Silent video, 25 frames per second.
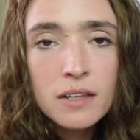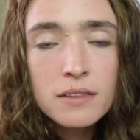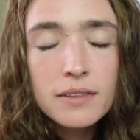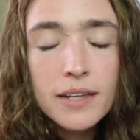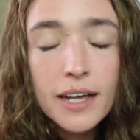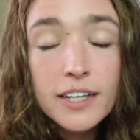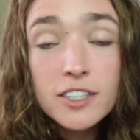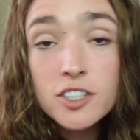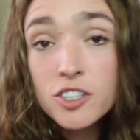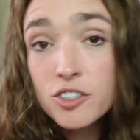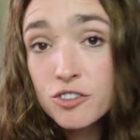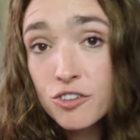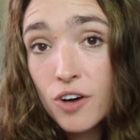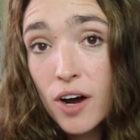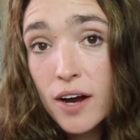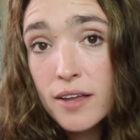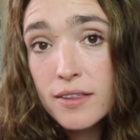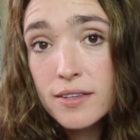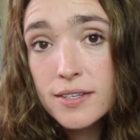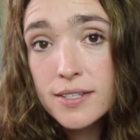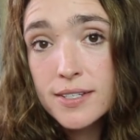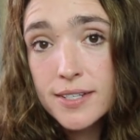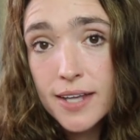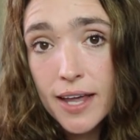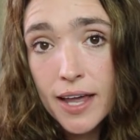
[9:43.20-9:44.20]
Let's try
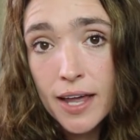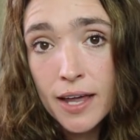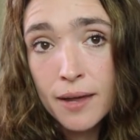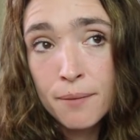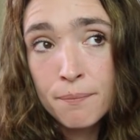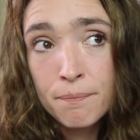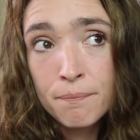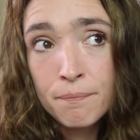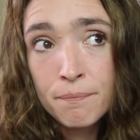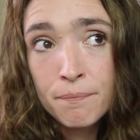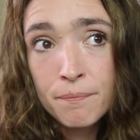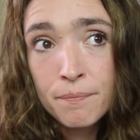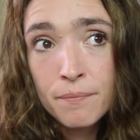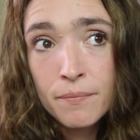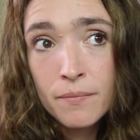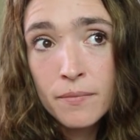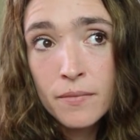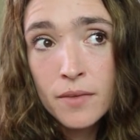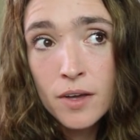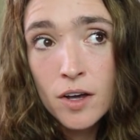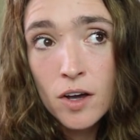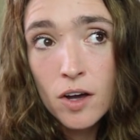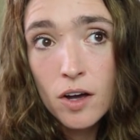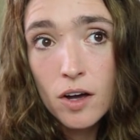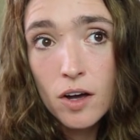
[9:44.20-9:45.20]
the same
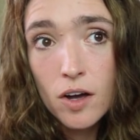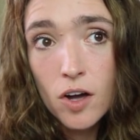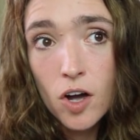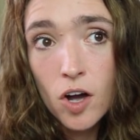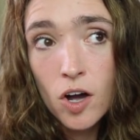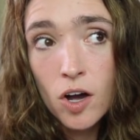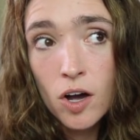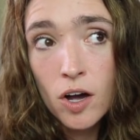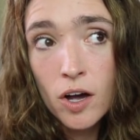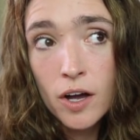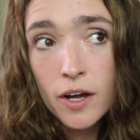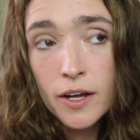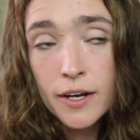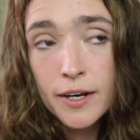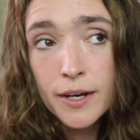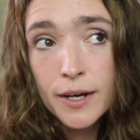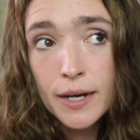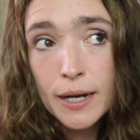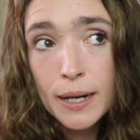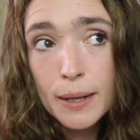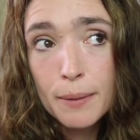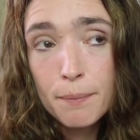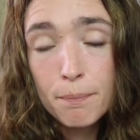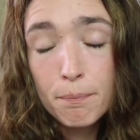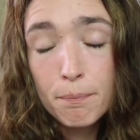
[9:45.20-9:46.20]
on